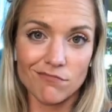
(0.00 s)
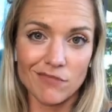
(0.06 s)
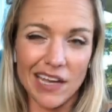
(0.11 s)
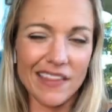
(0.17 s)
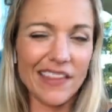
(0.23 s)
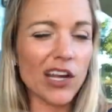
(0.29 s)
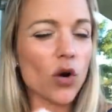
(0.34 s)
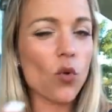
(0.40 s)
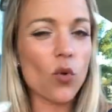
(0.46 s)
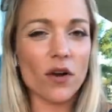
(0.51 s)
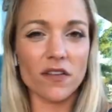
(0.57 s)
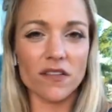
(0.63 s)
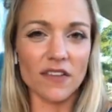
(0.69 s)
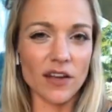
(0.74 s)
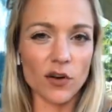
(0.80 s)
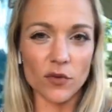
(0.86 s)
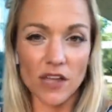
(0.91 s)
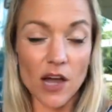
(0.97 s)
And they don't want to
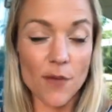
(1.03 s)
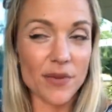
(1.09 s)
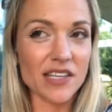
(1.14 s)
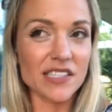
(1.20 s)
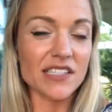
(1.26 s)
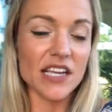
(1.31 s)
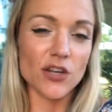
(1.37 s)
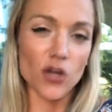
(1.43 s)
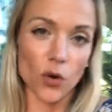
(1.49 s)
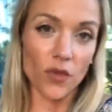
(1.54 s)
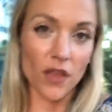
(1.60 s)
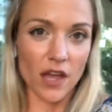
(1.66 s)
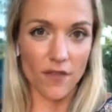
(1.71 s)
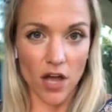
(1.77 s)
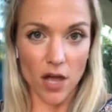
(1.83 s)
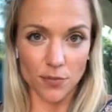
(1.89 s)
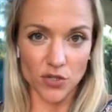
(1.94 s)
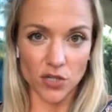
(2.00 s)
settle down because they know they
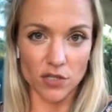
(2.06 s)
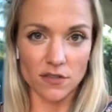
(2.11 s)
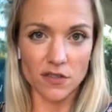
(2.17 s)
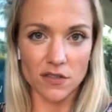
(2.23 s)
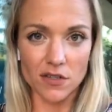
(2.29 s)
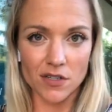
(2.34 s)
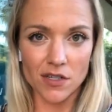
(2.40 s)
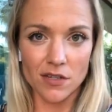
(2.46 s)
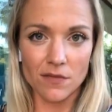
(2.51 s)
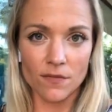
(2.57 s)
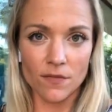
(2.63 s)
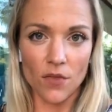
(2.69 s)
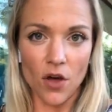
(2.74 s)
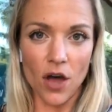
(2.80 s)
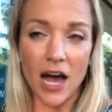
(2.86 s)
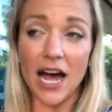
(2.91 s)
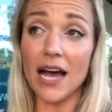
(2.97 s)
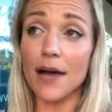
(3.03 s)
have options.
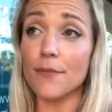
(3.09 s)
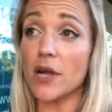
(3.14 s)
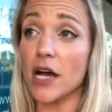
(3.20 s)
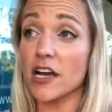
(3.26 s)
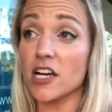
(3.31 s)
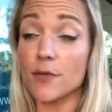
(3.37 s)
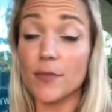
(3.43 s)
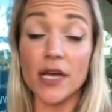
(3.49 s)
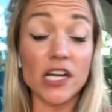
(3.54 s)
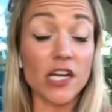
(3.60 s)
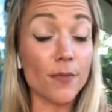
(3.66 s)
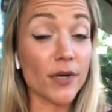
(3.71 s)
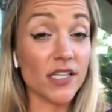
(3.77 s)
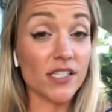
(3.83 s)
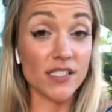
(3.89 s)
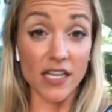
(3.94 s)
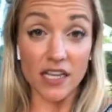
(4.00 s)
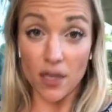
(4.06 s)
I'm not going to be
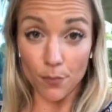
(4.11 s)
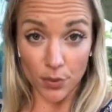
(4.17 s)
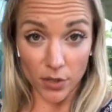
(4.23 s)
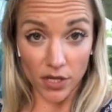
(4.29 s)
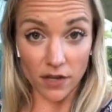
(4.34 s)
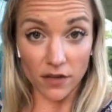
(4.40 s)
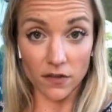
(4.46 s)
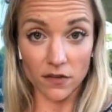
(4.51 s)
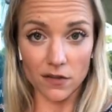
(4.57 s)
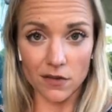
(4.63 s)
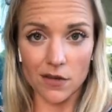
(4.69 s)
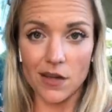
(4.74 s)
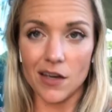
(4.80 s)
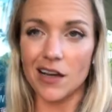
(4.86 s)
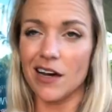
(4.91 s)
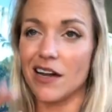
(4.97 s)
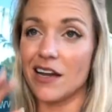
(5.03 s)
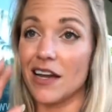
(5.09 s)
anybody's second place.
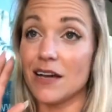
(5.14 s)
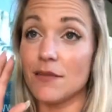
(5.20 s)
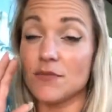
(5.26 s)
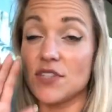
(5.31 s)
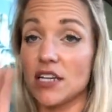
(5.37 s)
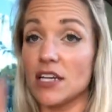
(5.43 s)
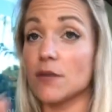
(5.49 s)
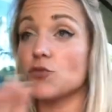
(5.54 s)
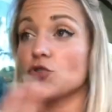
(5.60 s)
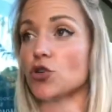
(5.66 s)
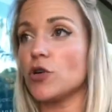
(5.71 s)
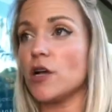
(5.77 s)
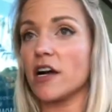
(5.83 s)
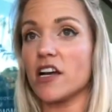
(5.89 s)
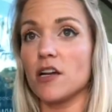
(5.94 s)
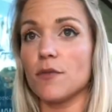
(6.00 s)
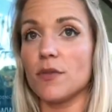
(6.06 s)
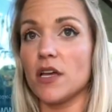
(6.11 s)
And I'm damn sure
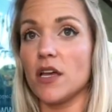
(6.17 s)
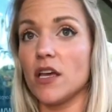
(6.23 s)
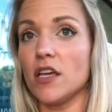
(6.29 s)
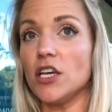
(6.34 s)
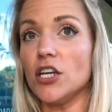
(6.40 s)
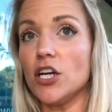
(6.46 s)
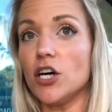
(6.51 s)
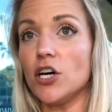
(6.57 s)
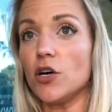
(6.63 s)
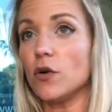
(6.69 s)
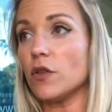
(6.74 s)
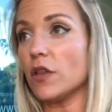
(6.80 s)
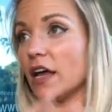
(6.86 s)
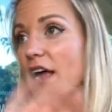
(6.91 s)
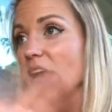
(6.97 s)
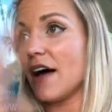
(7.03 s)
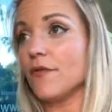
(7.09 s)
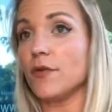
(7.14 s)
not going to be,
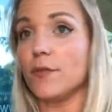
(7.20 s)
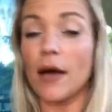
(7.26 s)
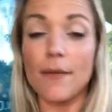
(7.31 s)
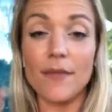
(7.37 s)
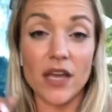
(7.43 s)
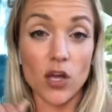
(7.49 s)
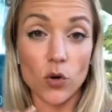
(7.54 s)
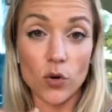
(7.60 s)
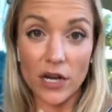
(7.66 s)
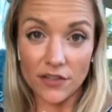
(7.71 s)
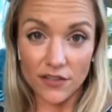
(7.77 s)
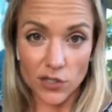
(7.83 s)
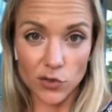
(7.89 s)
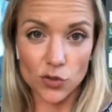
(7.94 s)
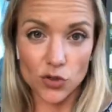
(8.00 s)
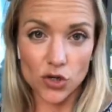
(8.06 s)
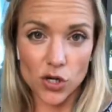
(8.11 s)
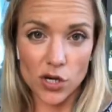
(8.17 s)
like having my man going out
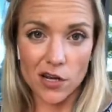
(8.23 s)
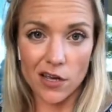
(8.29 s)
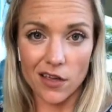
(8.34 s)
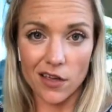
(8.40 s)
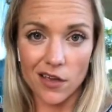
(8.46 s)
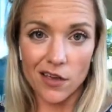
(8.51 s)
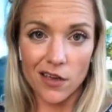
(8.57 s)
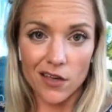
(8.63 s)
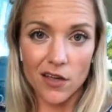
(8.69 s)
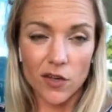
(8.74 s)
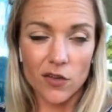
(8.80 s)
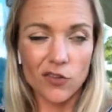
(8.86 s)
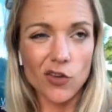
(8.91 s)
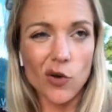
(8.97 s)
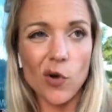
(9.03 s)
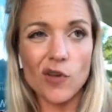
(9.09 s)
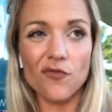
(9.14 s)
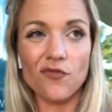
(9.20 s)
there and cheating.
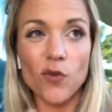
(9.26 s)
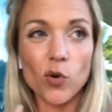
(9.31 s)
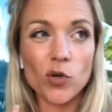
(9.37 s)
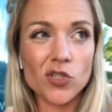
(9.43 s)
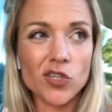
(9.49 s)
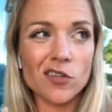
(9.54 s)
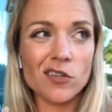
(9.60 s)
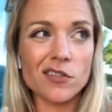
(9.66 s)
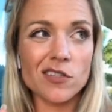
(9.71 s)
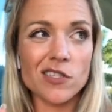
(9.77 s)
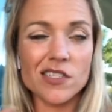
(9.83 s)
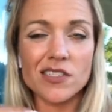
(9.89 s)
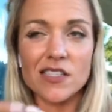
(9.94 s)
So unfortunately,